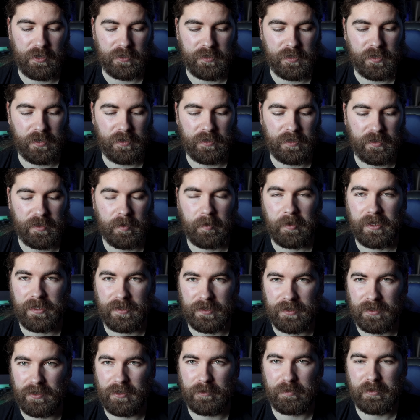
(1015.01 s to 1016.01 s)
turning them
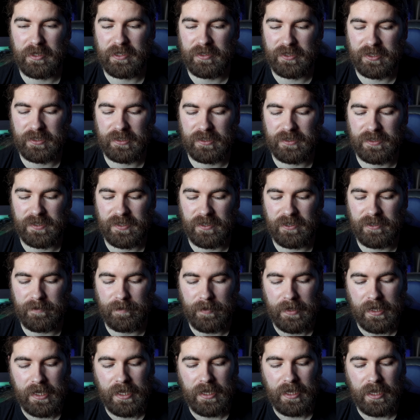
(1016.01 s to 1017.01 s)
into like personalized
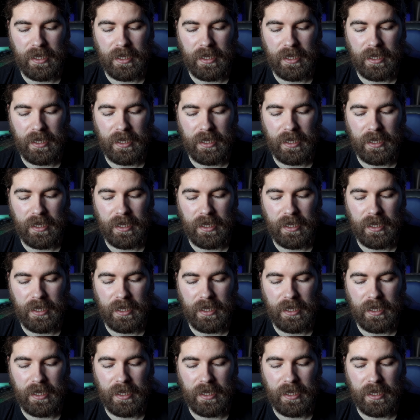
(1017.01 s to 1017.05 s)
art.